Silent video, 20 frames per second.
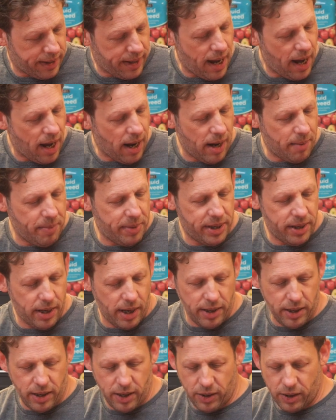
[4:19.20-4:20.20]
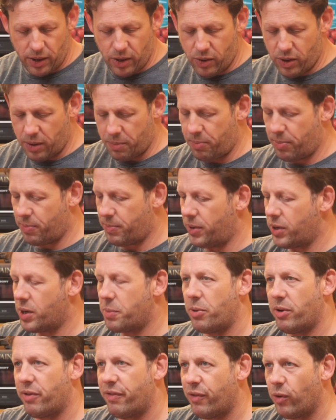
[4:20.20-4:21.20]
Yeah, I mean, and you could
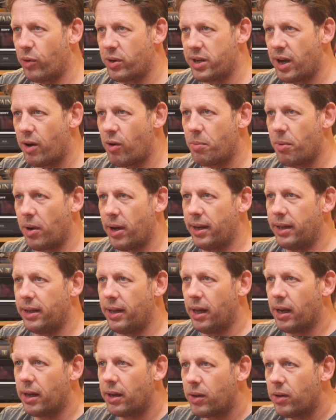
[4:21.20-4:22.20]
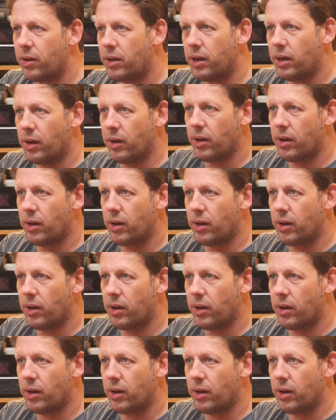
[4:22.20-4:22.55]
put a 4 terabyte in there, couldn't you?